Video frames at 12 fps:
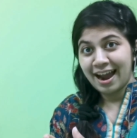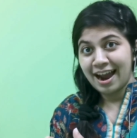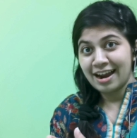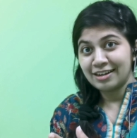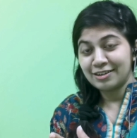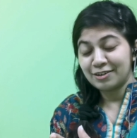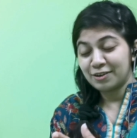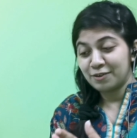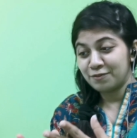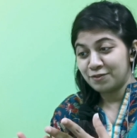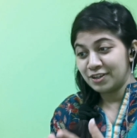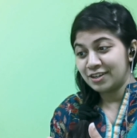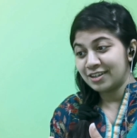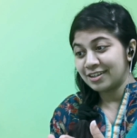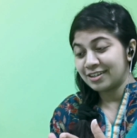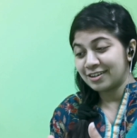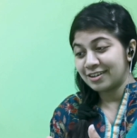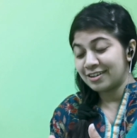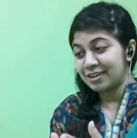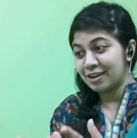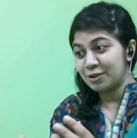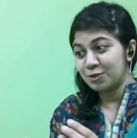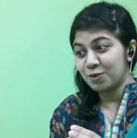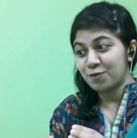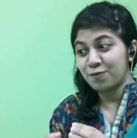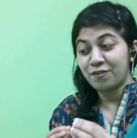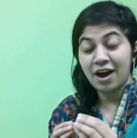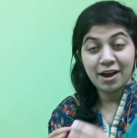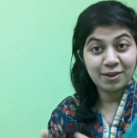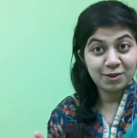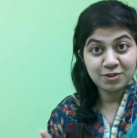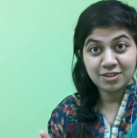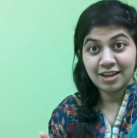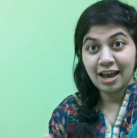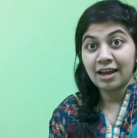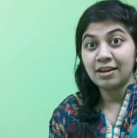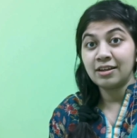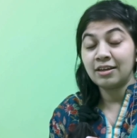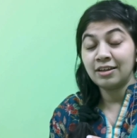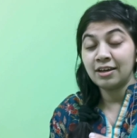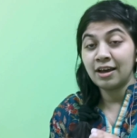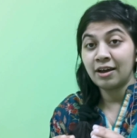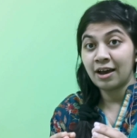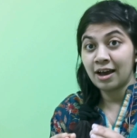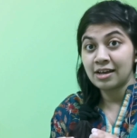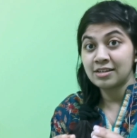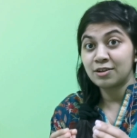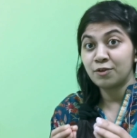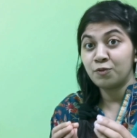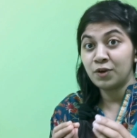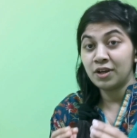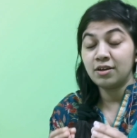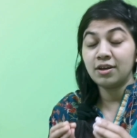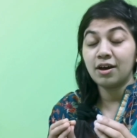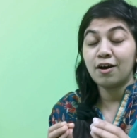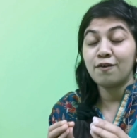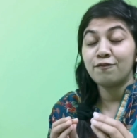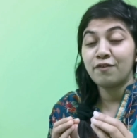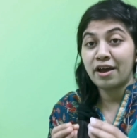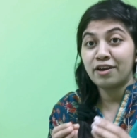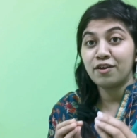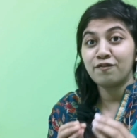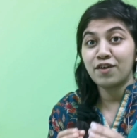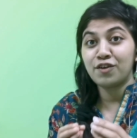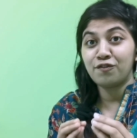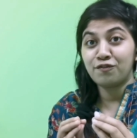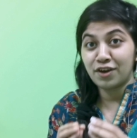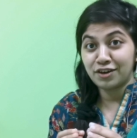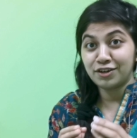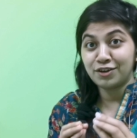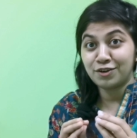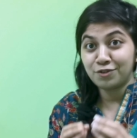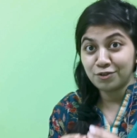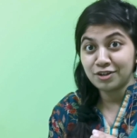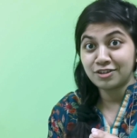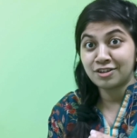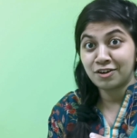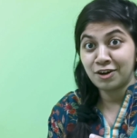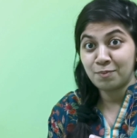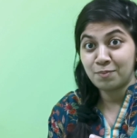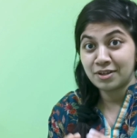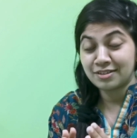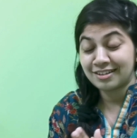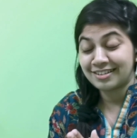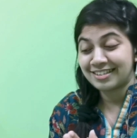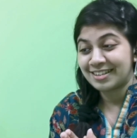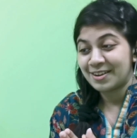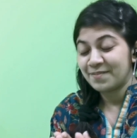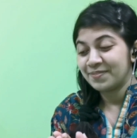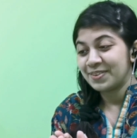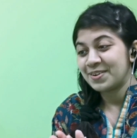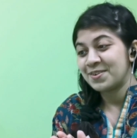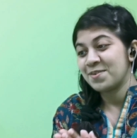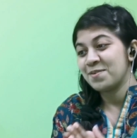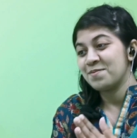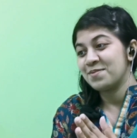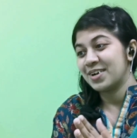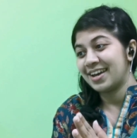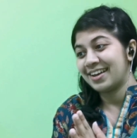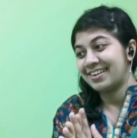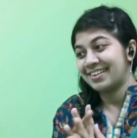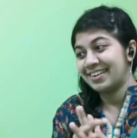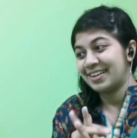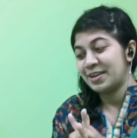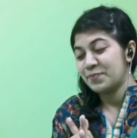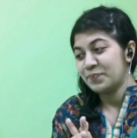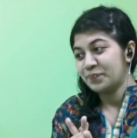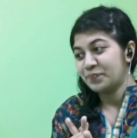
and uh, Virat Karrna looks fiery and he has really a very very very good screen presence. Oh my god.